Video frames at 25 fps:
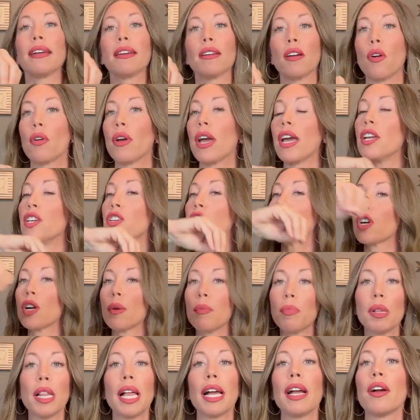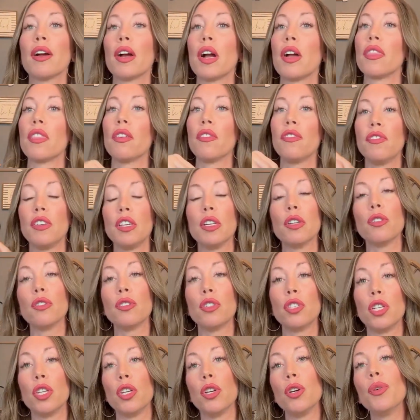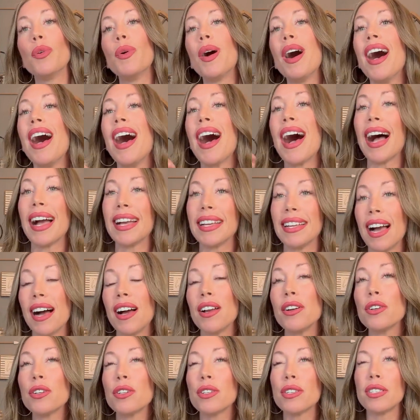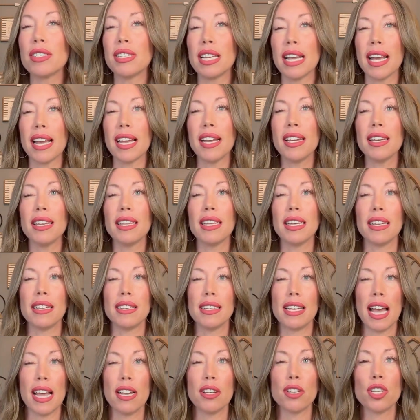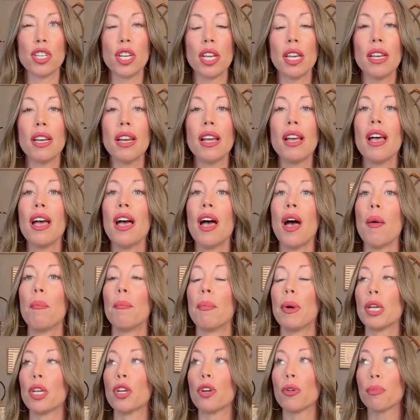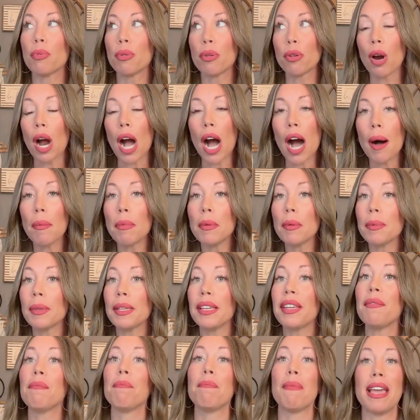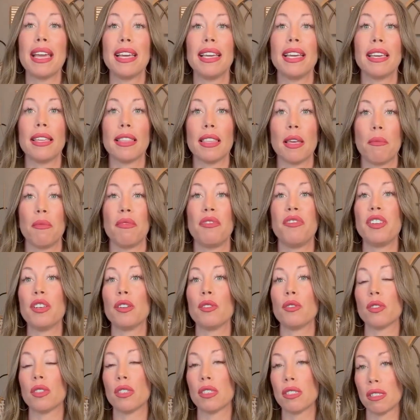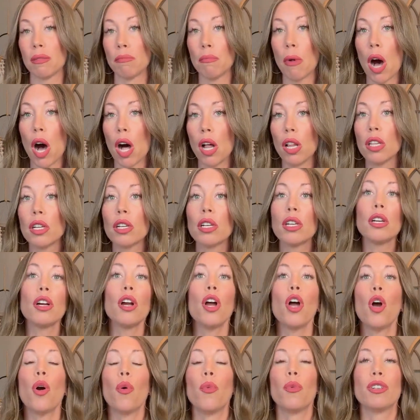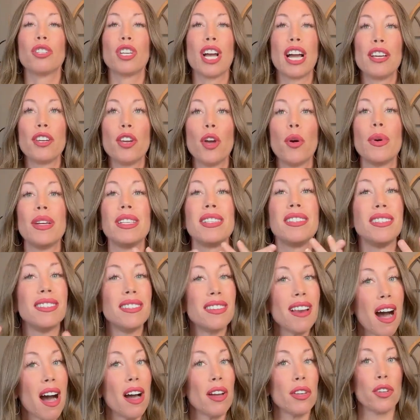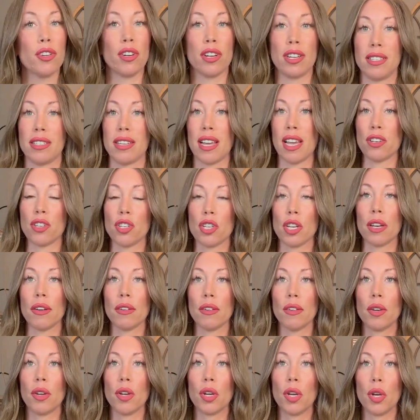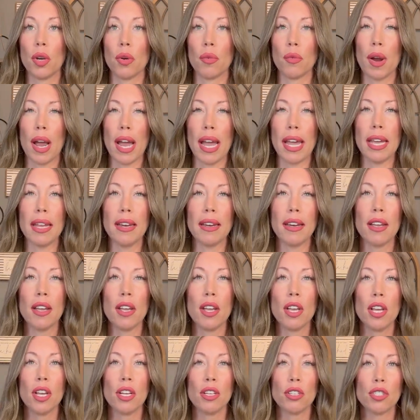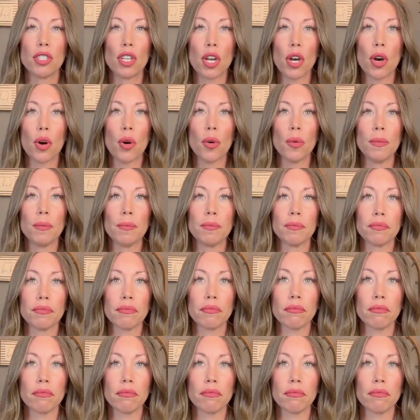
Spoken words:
okay, you're a player on the field too, I understand the intention, but you're probably making them feel smaller, which I know is not your intention, right? So